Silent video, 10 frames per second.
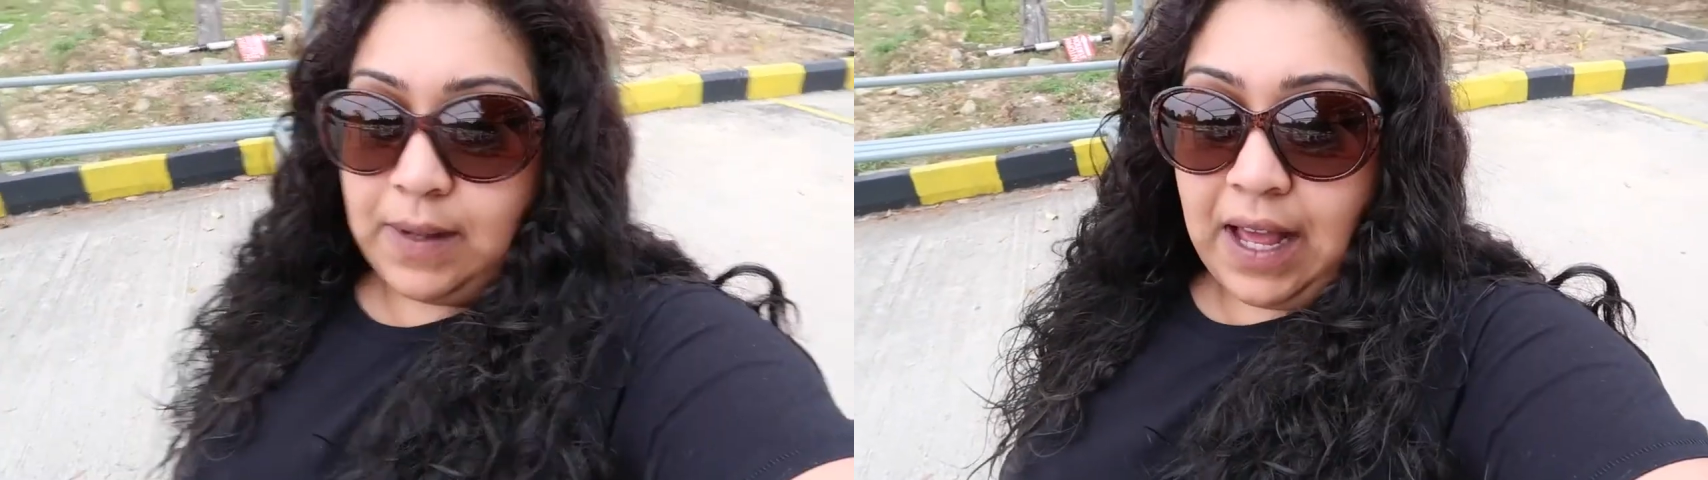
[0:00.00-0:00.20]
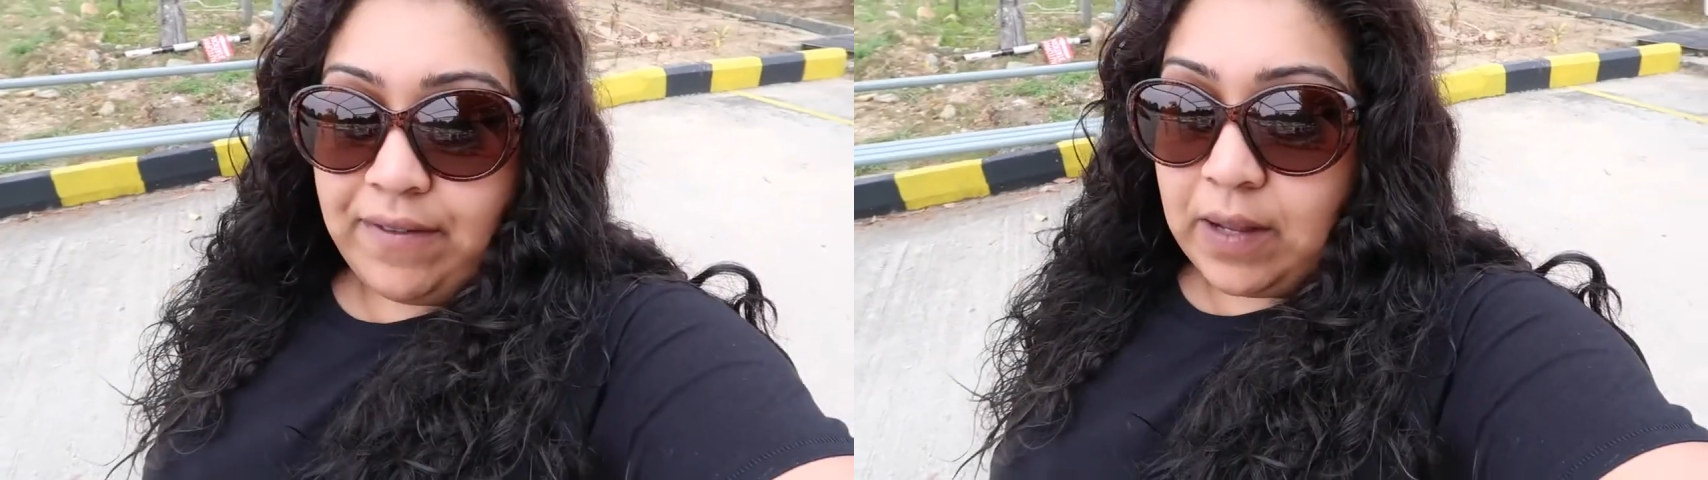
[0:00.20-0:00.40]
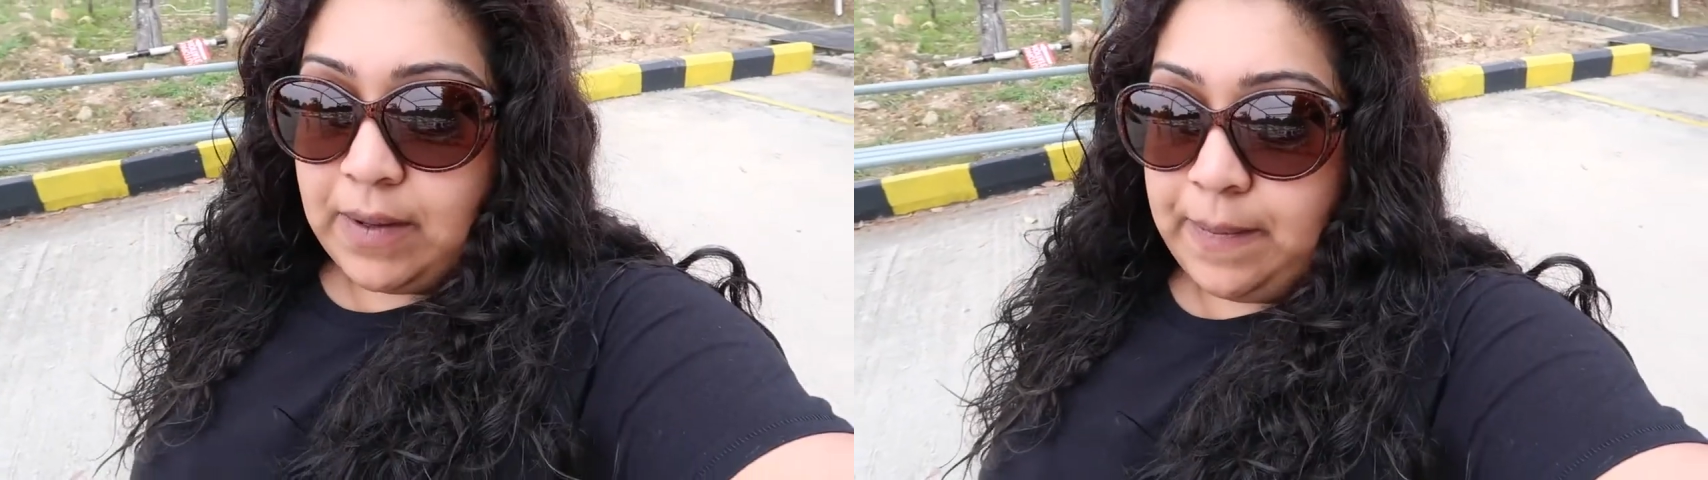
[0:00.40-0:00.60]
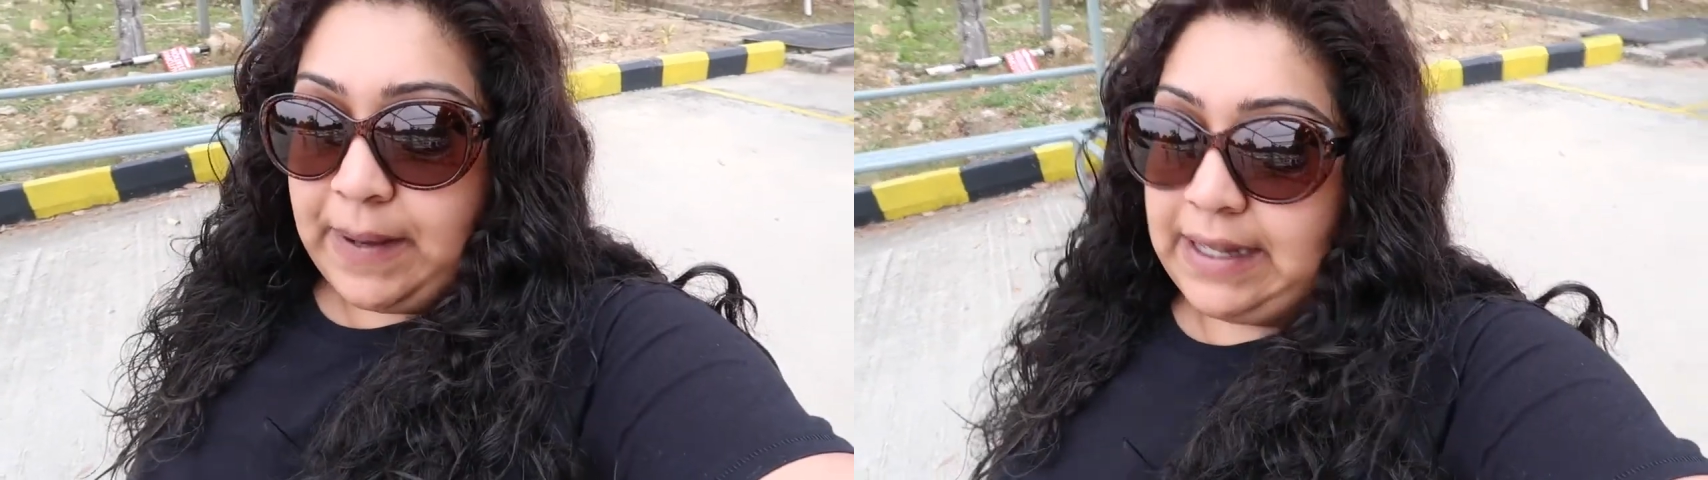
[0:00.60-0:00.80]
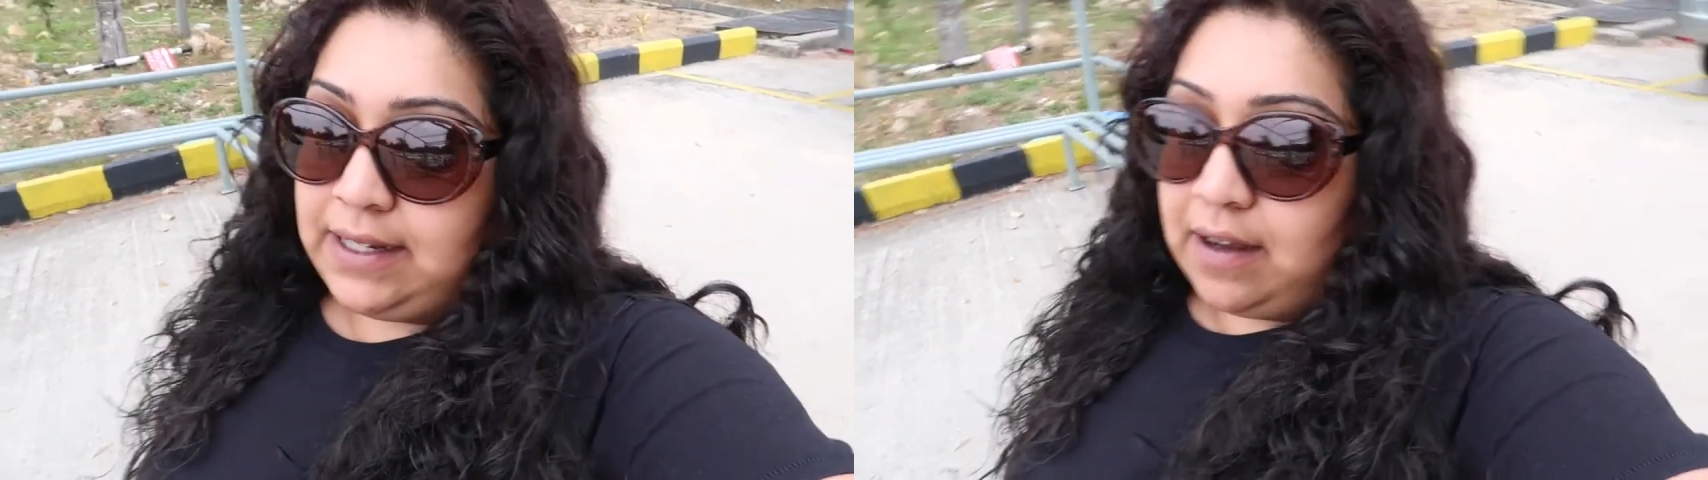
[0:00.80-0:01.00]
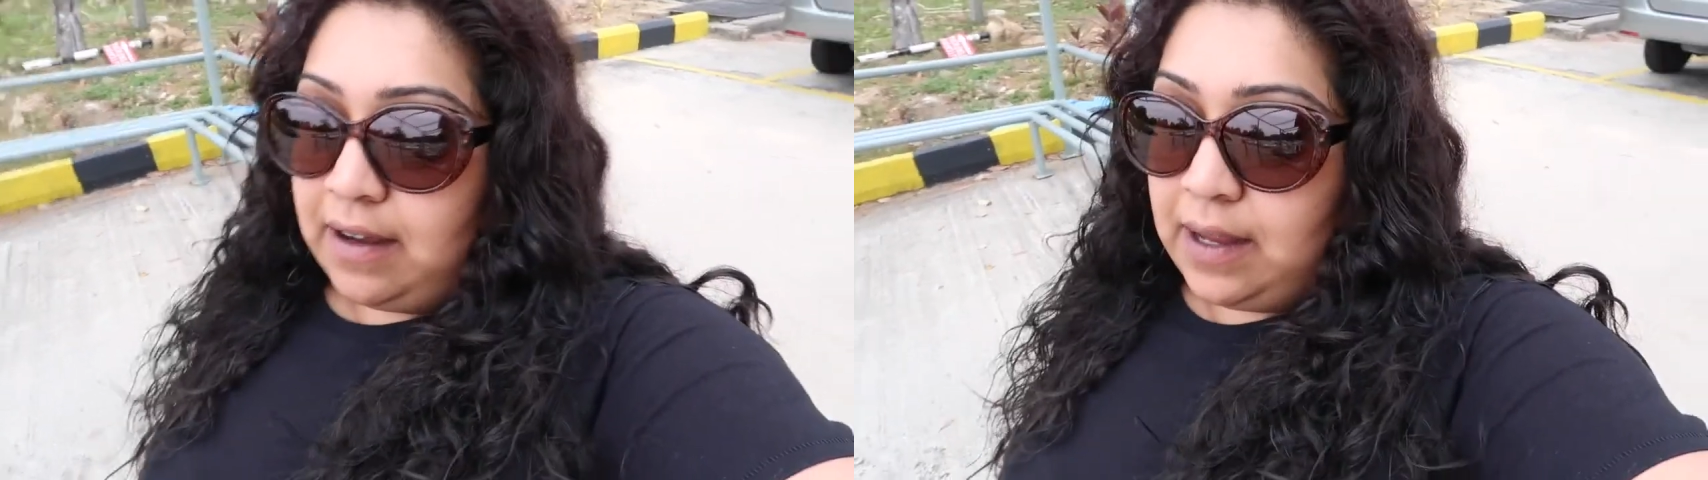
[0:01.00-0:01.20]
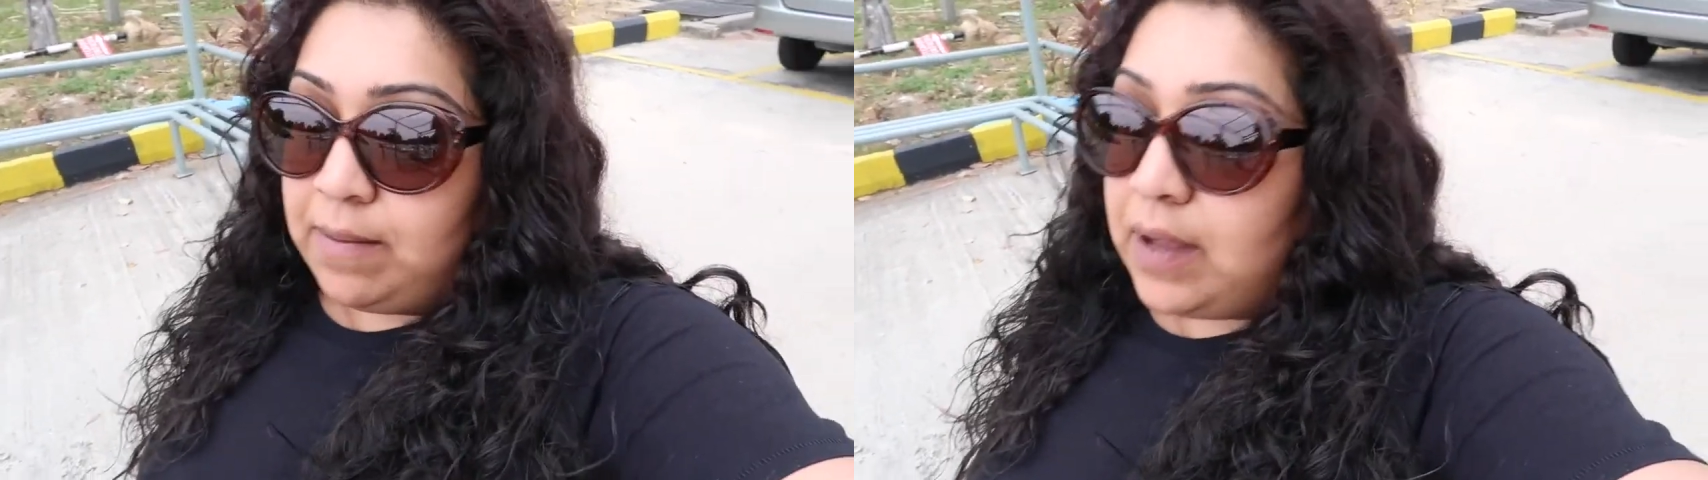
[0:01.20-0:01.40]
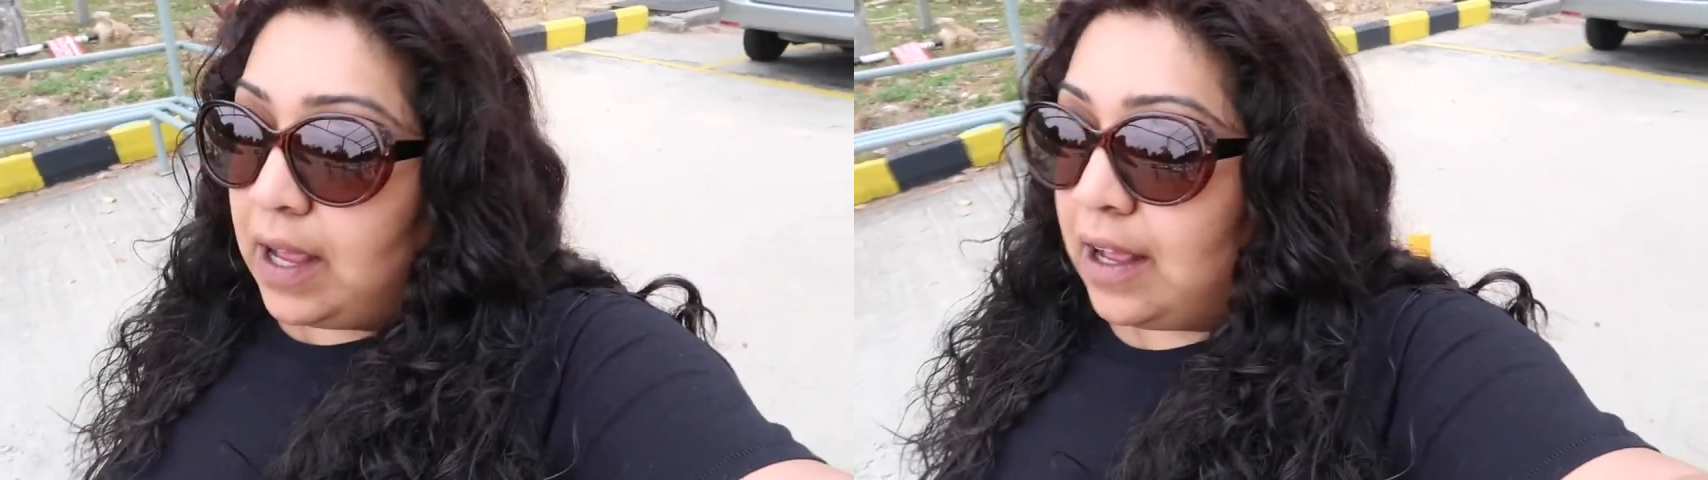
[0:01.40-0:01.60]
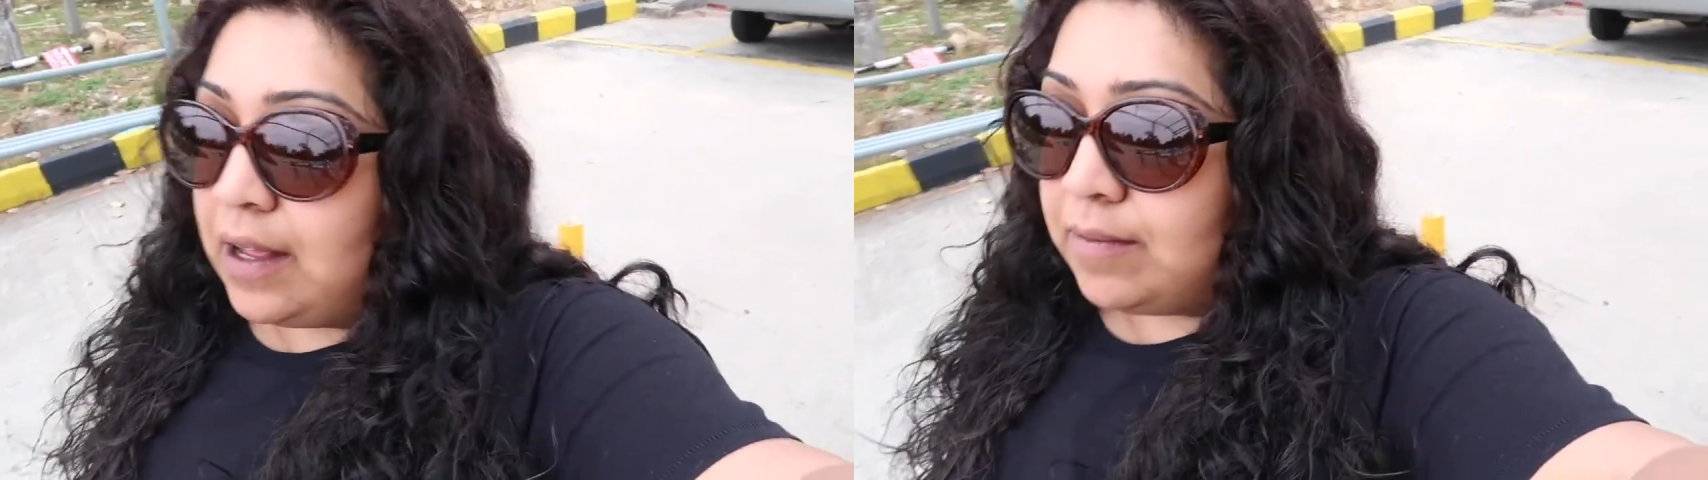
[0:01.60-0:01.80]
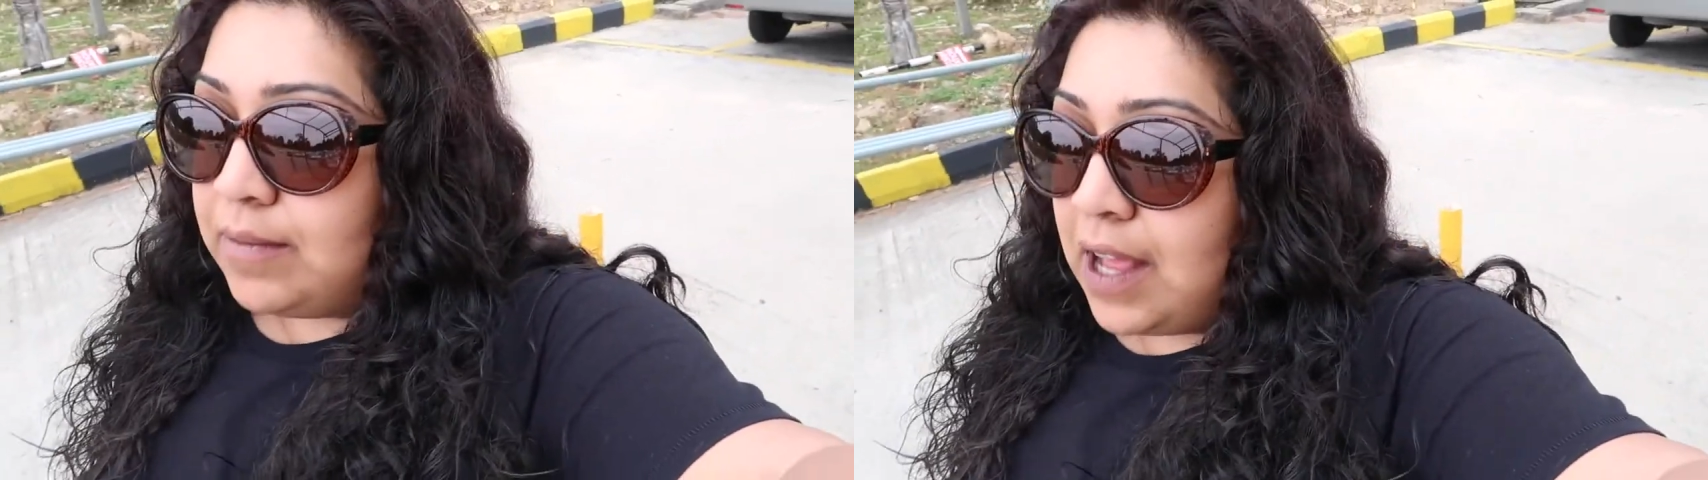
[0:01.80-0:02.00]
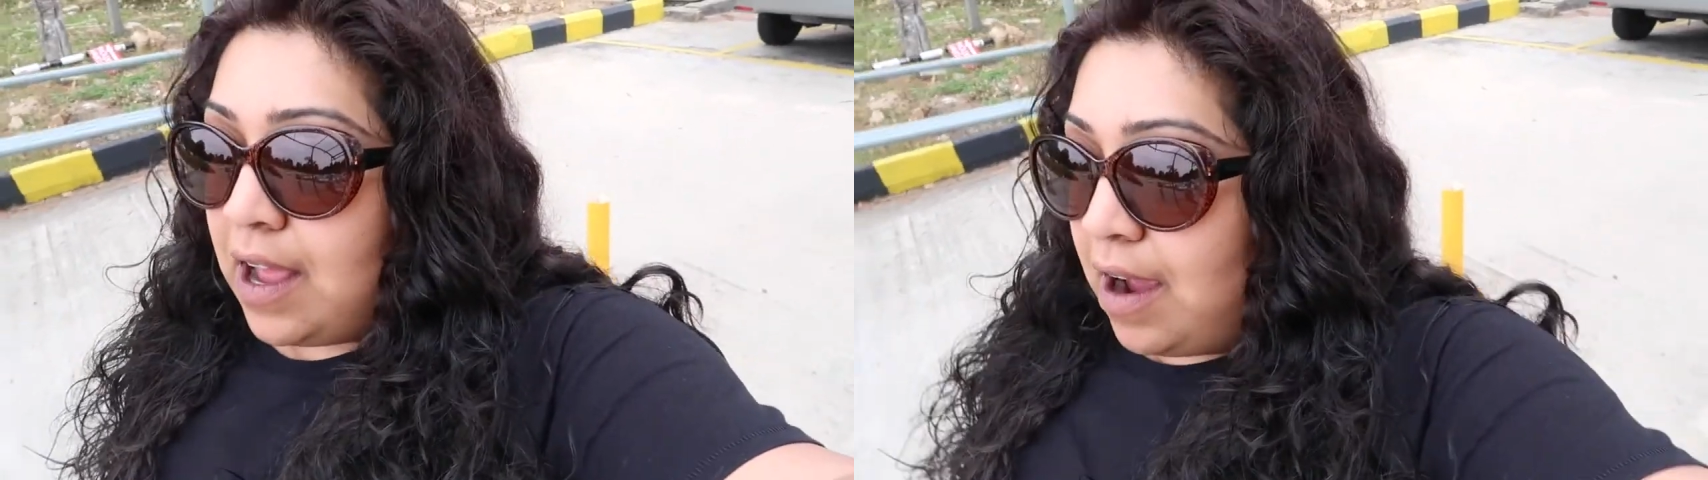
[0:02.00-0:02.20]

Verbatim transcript: if we have come at a bad time, um,